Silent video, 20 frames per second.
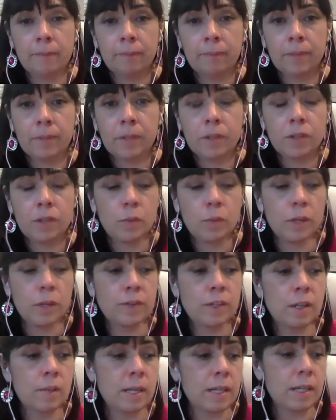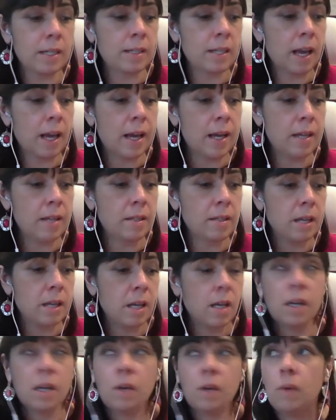So what if somebody says,
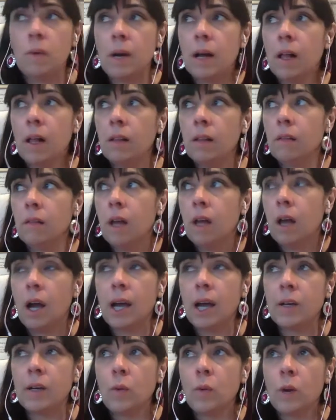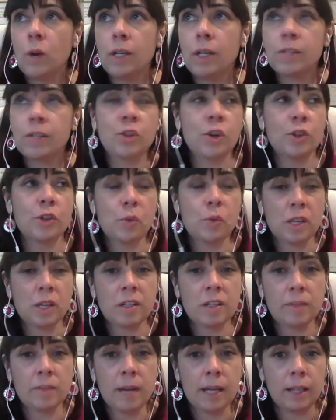well, I don't want to start the
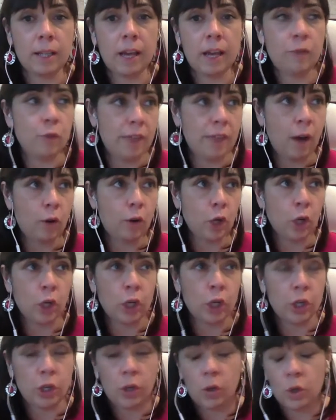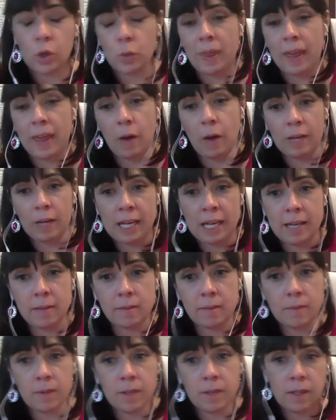rest of my life without her or without
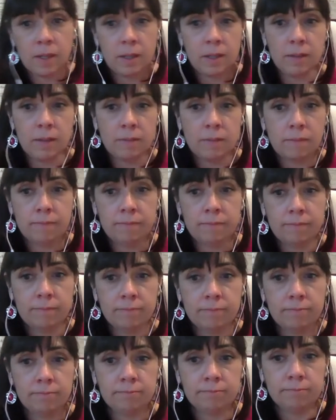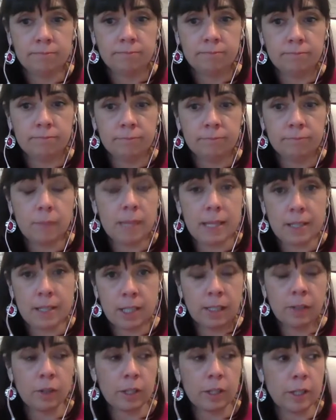him? I mean, that's
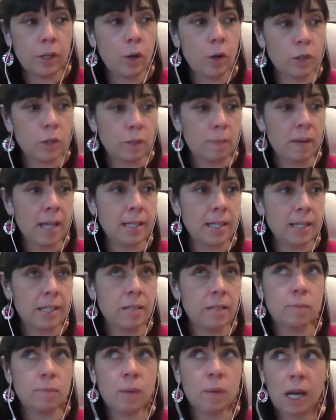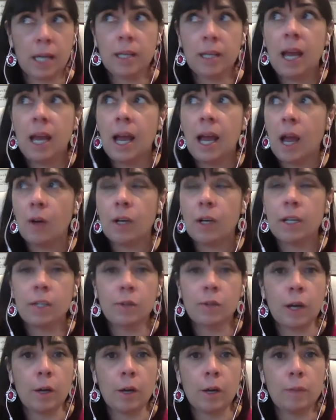clearly codependent, but how can
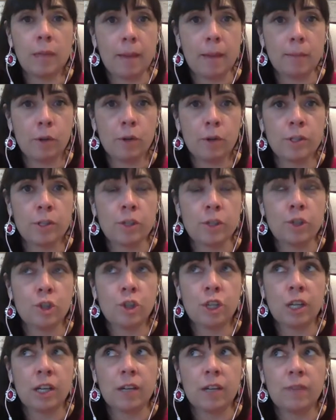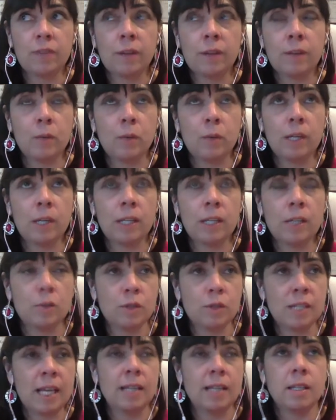you help that person shift? I mean, what can you
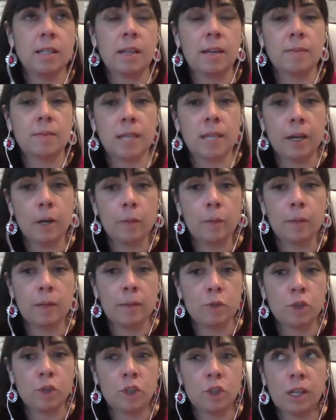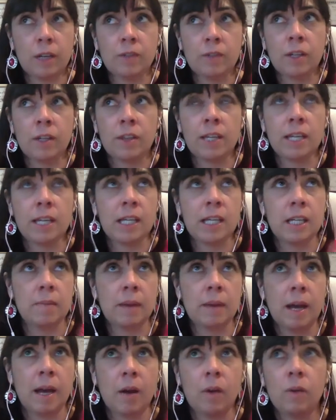say to them to help them shift to thinking
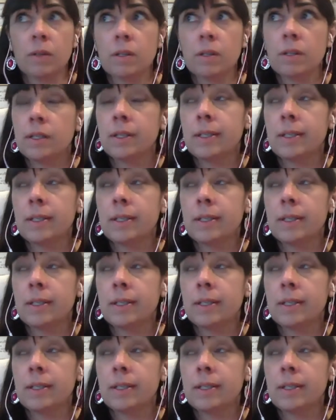about,